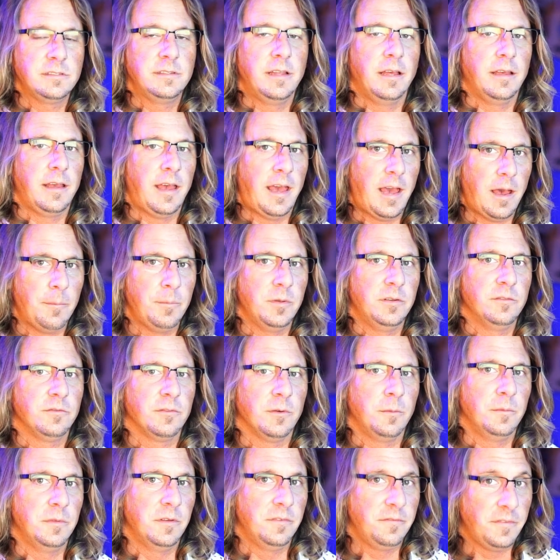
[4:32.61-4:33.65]
that happened
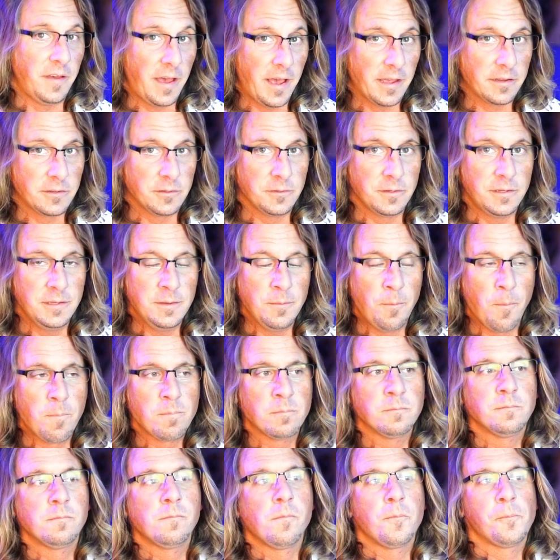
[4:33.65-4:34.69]
from the factory.
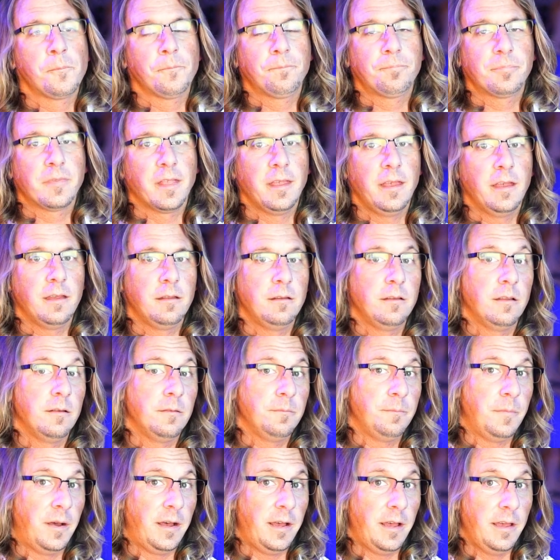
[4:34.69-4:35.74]
And
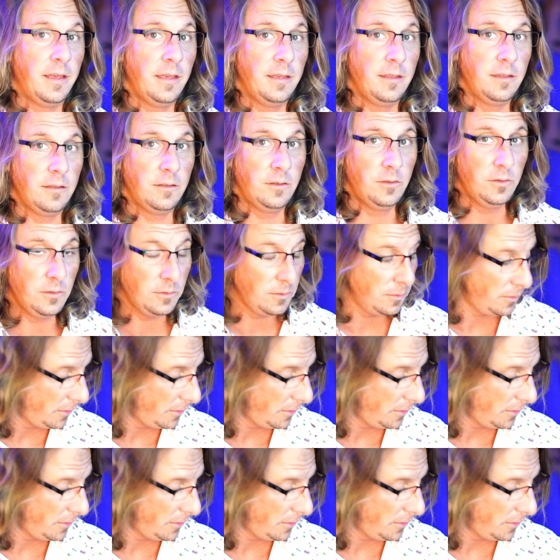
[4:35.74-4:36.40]
my new